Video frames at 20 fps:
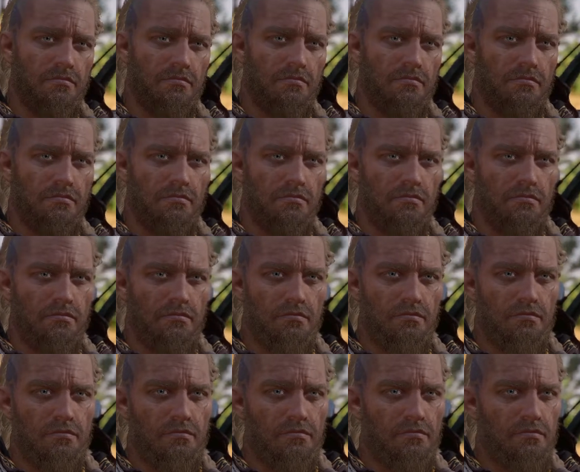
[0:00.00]

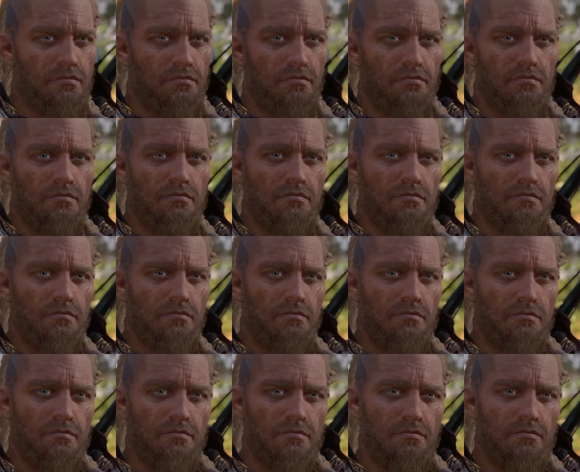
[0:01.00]

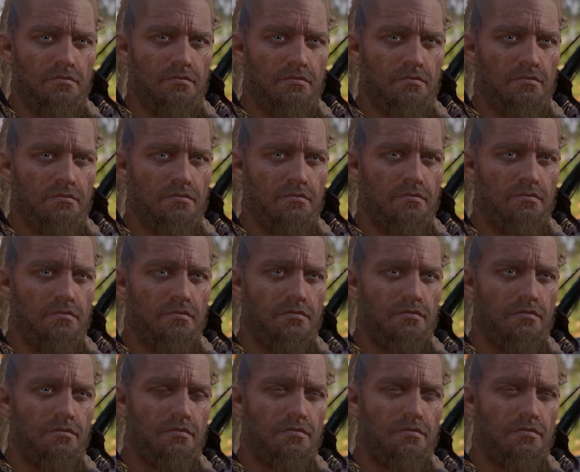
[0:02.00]
No one is speaking in this clip.